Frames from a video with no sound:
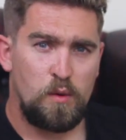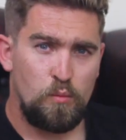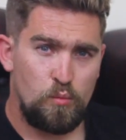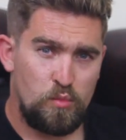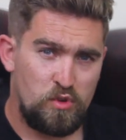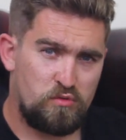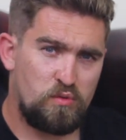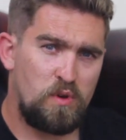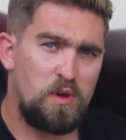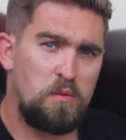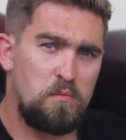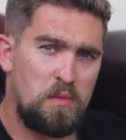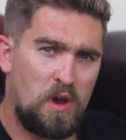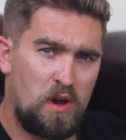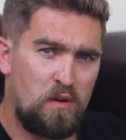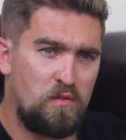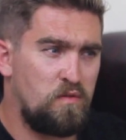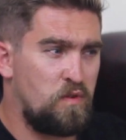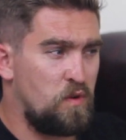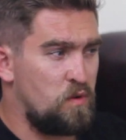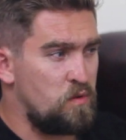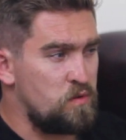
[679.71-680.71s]
between
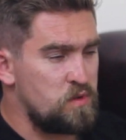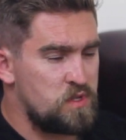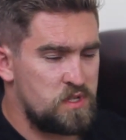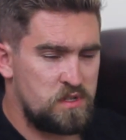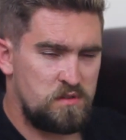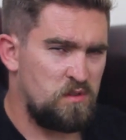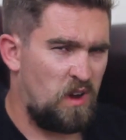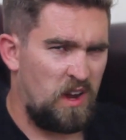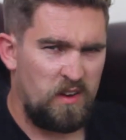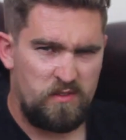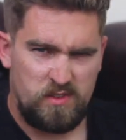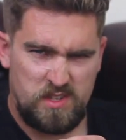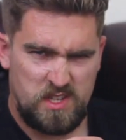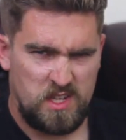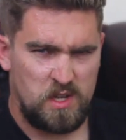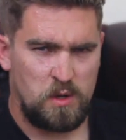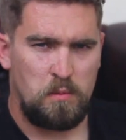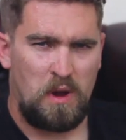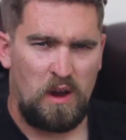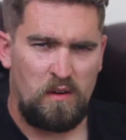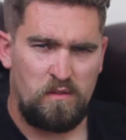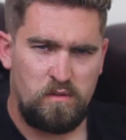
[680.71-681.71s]
mouthfuls, not every
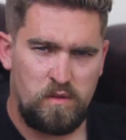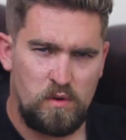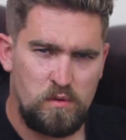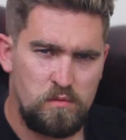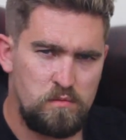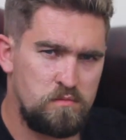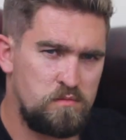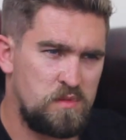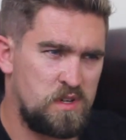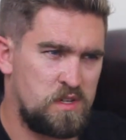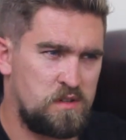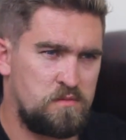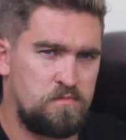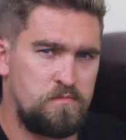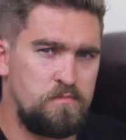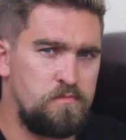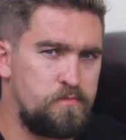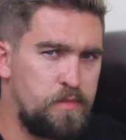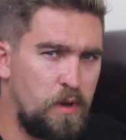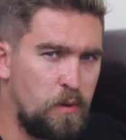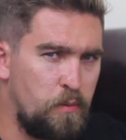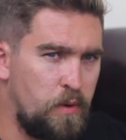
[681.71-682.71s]
single mouthful, that's a
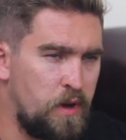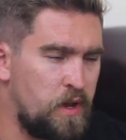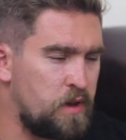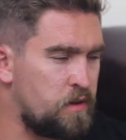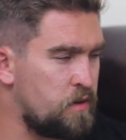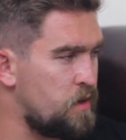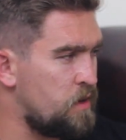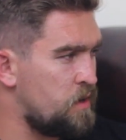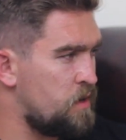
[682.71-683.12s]
bit weird,